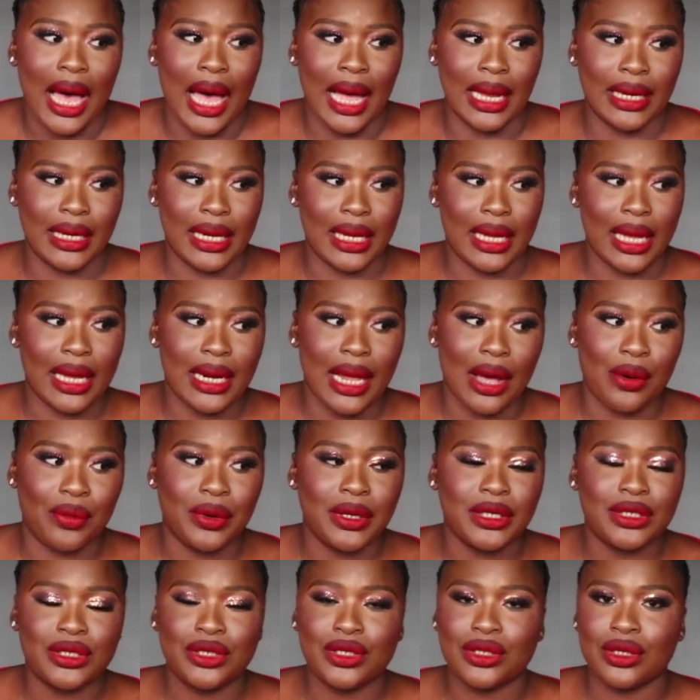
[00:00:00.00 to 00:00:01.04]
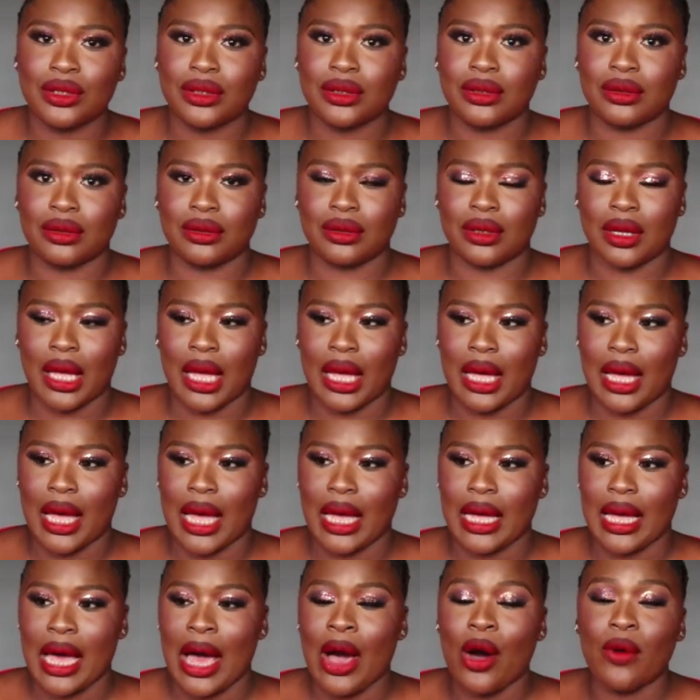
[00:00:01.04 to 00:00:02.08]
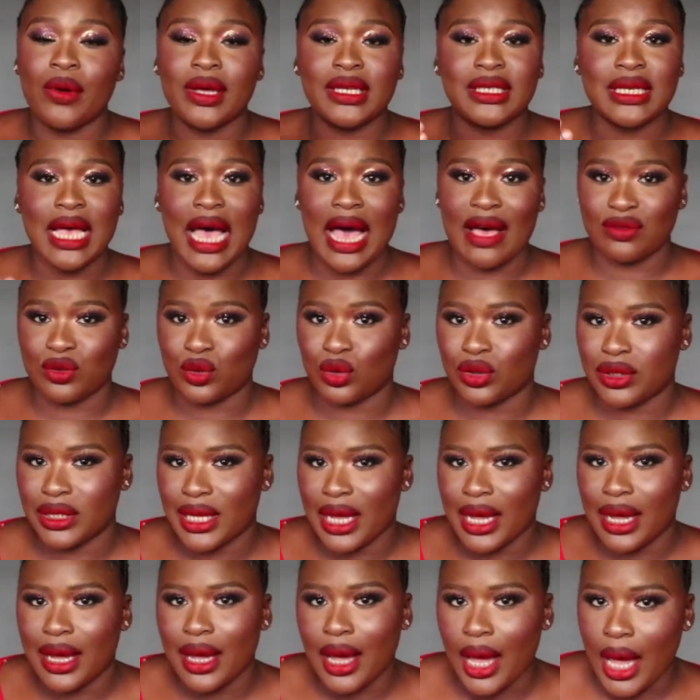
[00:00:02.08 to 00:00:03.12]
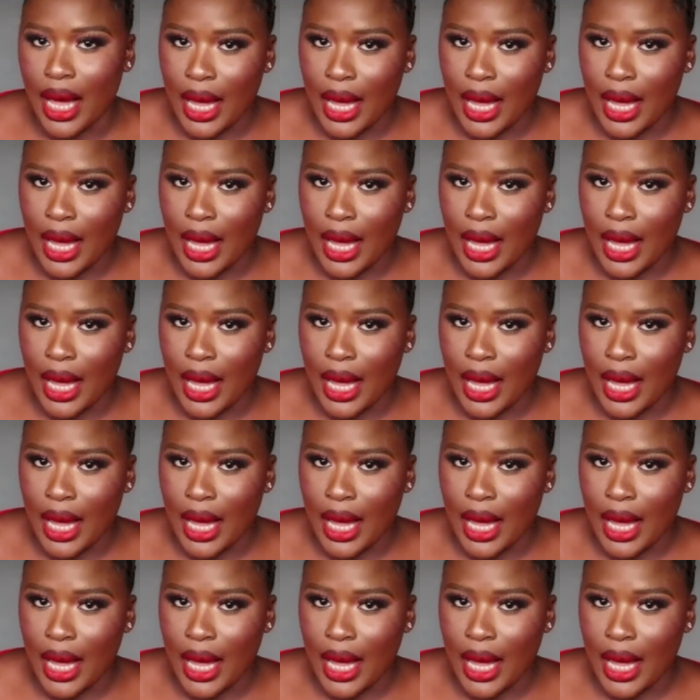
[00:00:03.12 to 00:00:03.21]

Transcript: And again, I always have to take